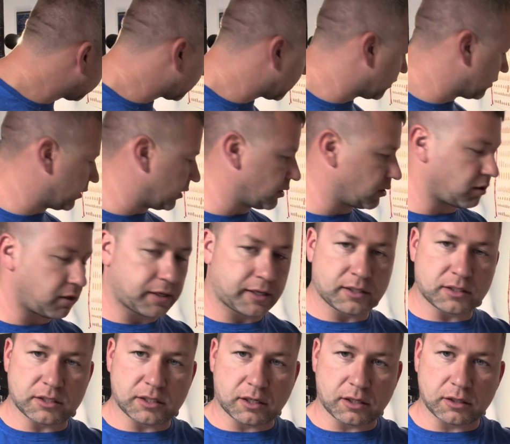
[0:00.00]
these little
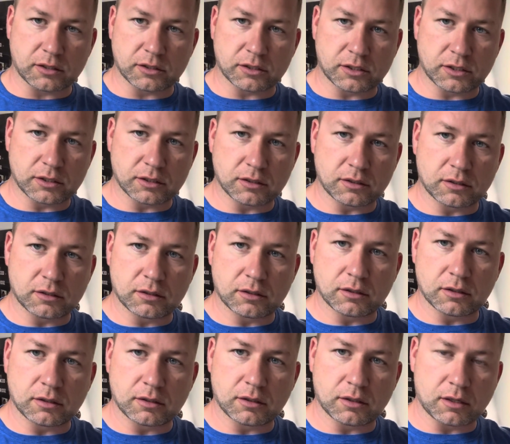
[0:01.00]
inserts,
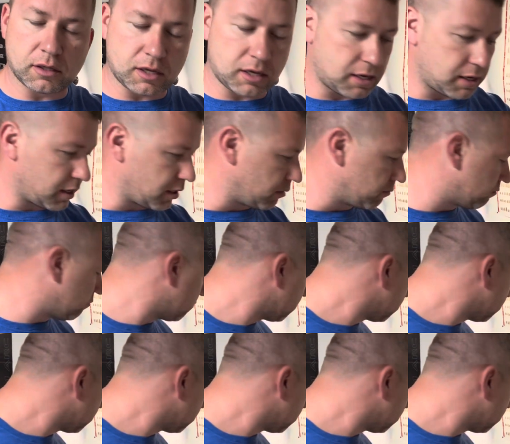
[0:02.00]
and